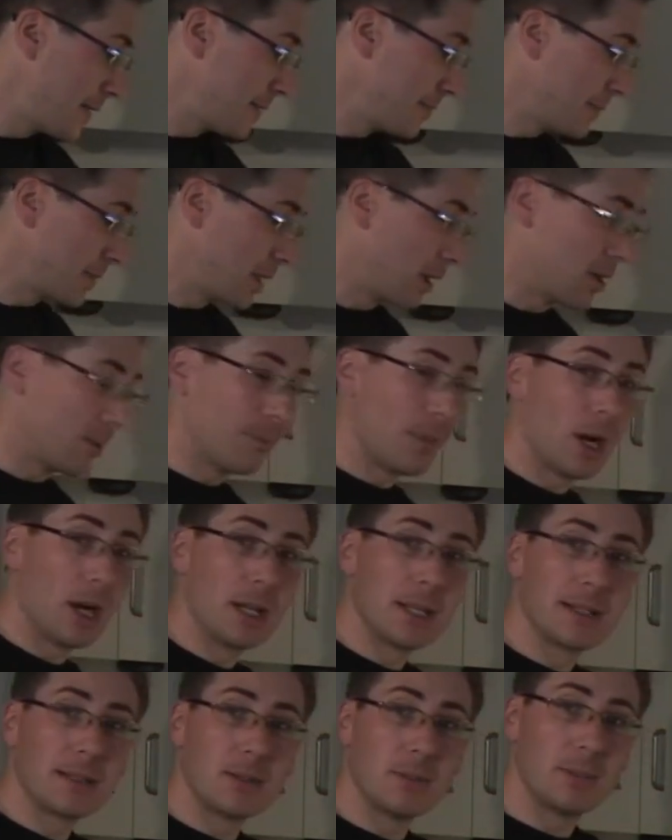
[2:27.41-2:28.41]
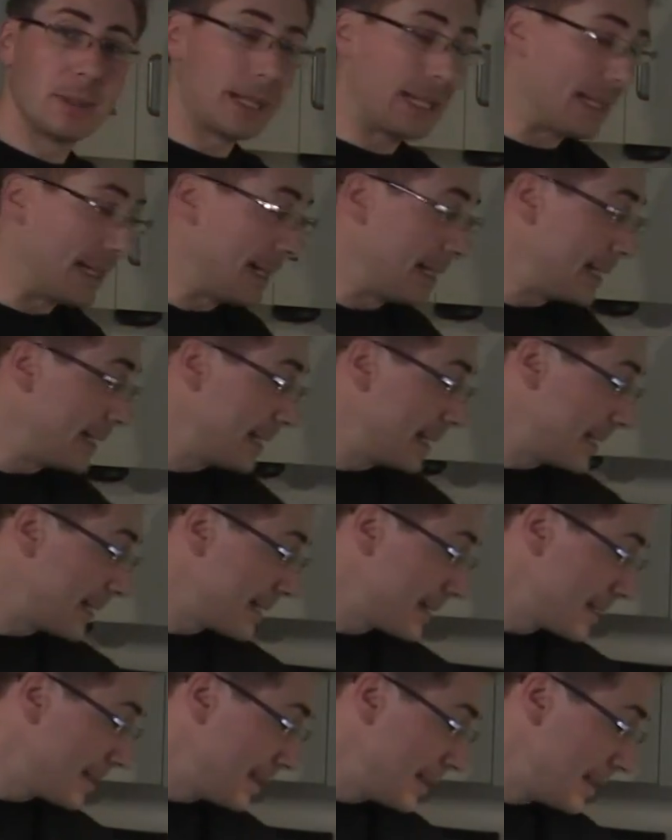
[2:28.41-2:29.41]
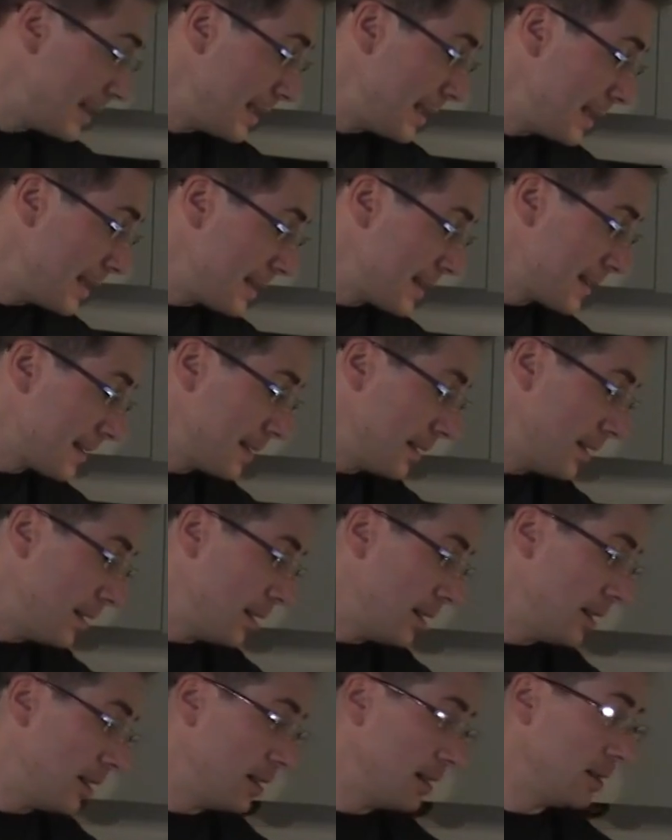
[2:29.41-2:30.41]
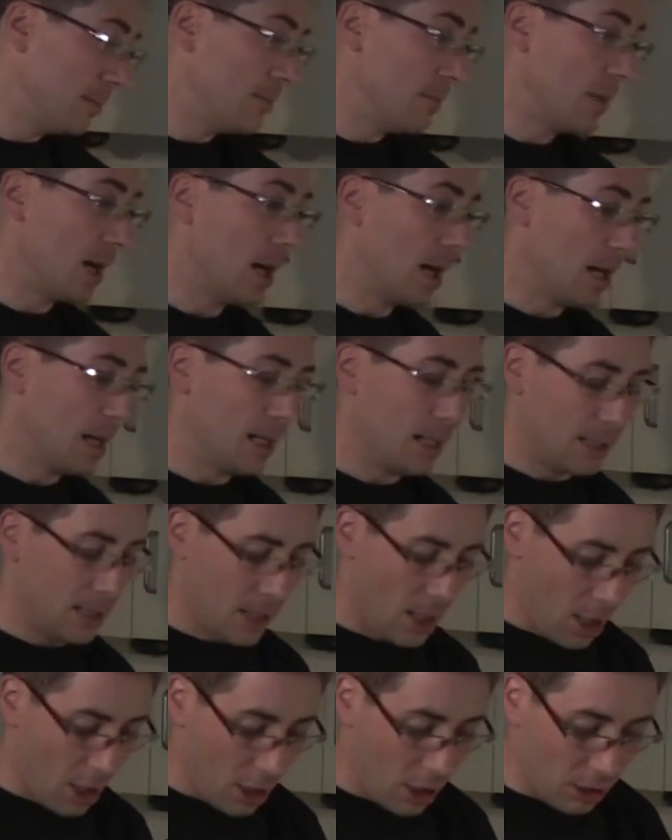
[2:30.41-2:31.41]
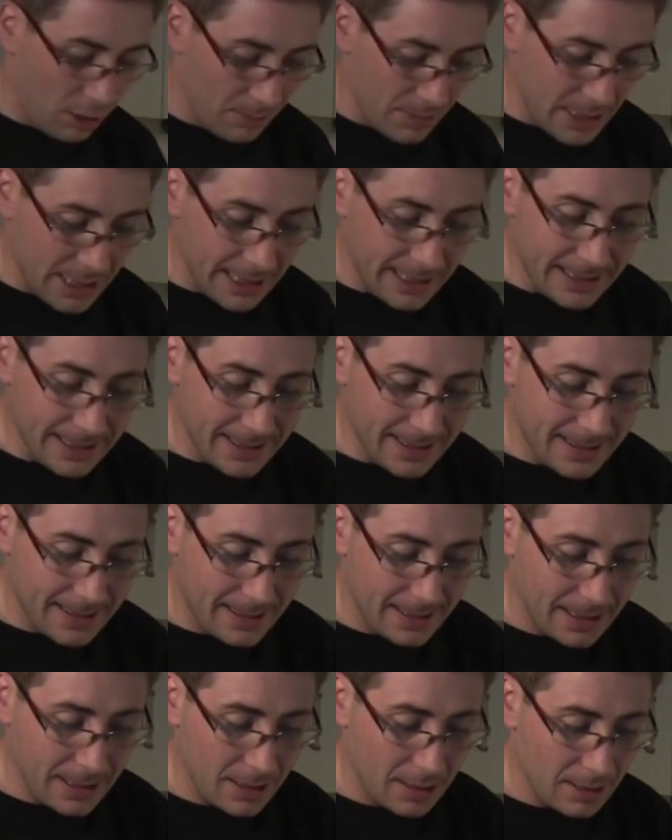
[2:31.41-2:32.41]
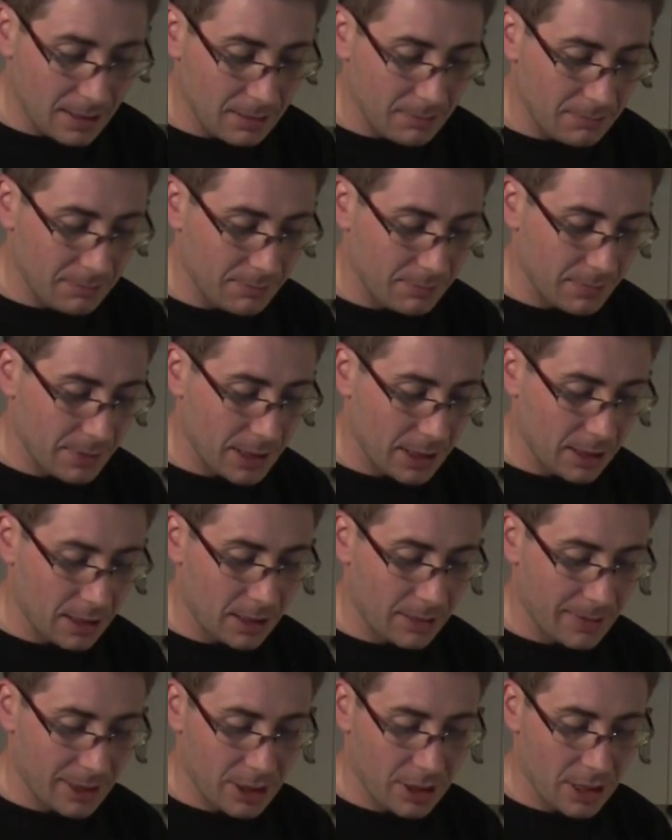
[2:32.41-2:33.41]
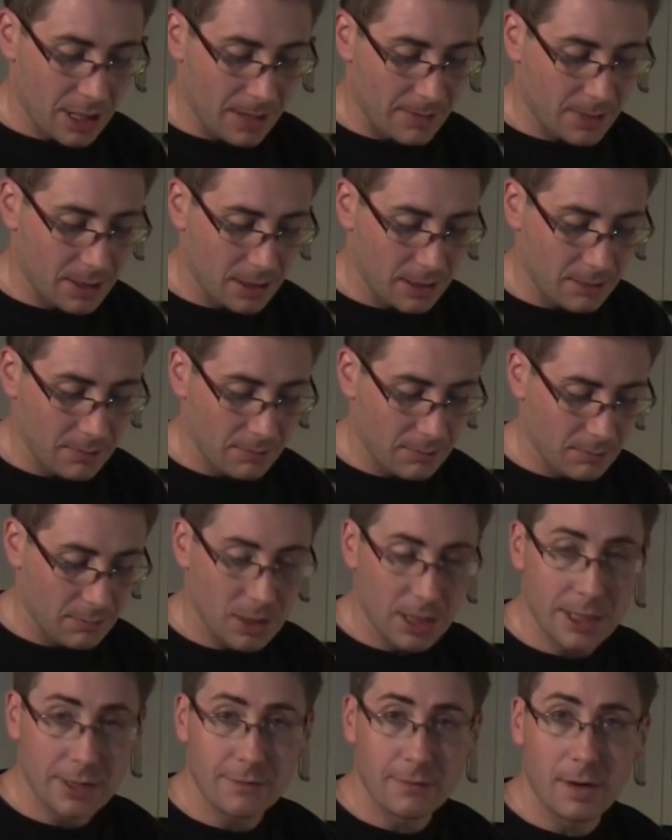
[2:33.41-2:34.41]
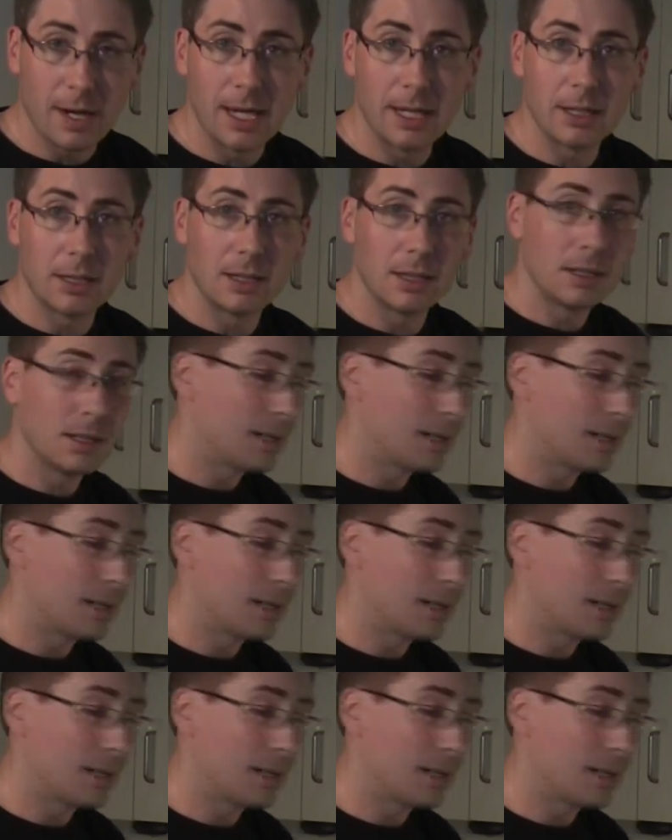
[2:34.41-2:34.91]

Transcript: some garbanzo beans, some almonds here. They're going to be chopped up much finer,